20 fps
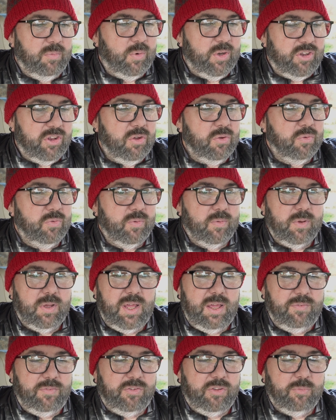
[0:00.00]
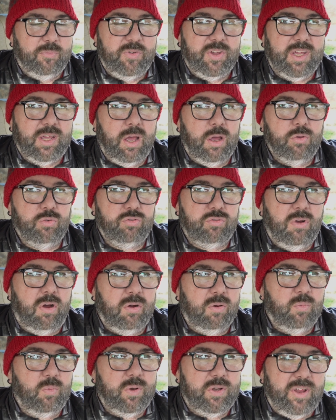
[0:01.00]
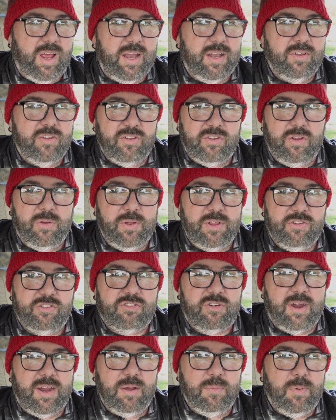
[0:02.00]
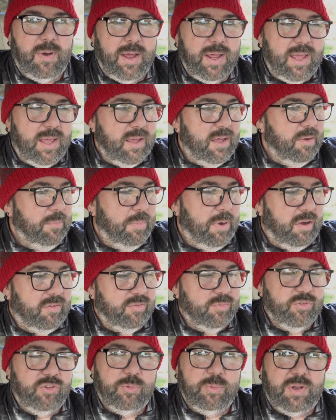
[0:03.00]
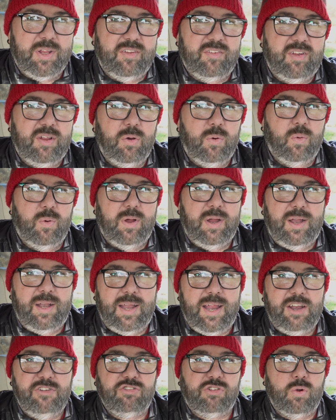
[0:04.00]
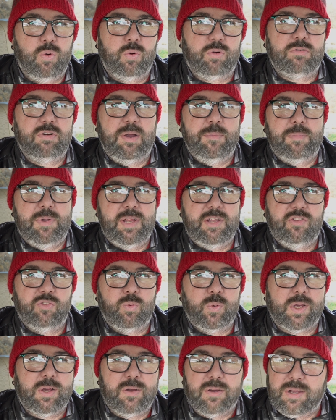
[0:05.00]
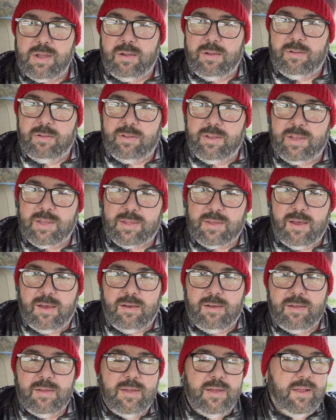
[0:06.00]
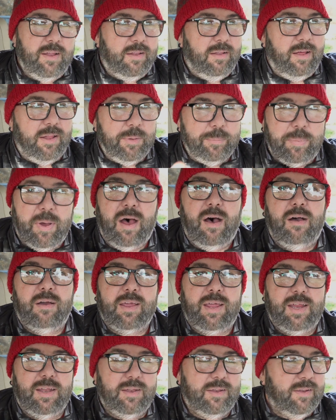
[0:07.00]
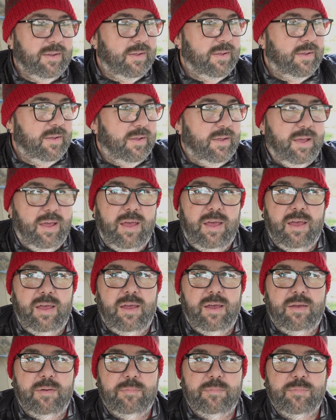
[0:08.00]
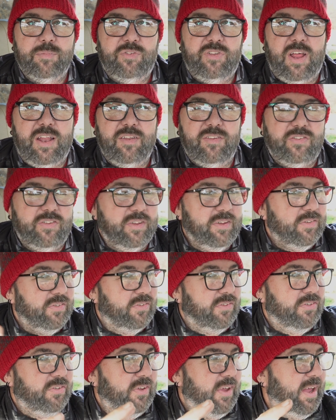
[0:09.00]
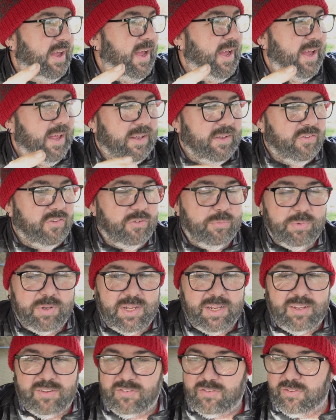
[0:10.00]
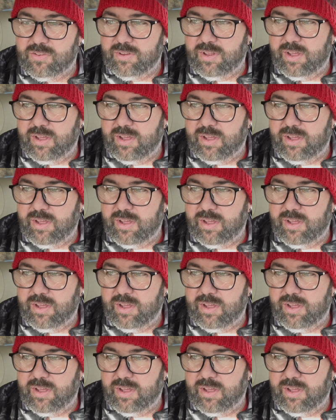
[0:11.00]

We do, if something goes wrong, we tend to do it straight away, apart from some of these little electrical gremlins we got going on in the car, like the parking sensors, and some of these